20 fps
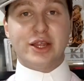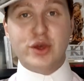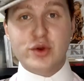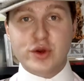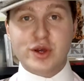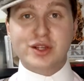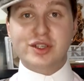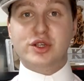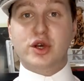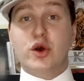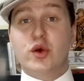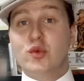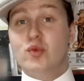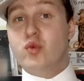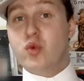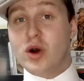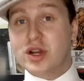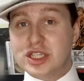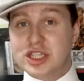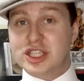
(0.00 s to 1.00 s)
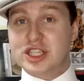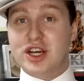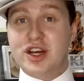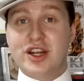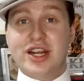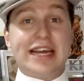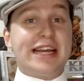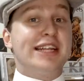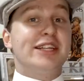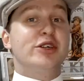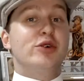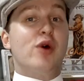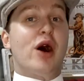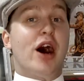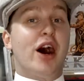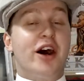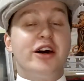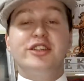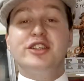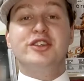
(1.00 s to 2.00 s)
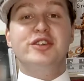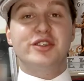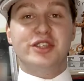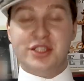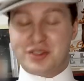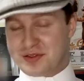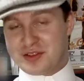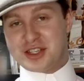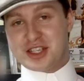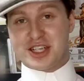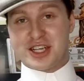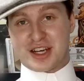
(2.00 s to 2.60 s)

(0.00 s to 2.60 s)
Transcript: and you can turn one shirt into a hundred different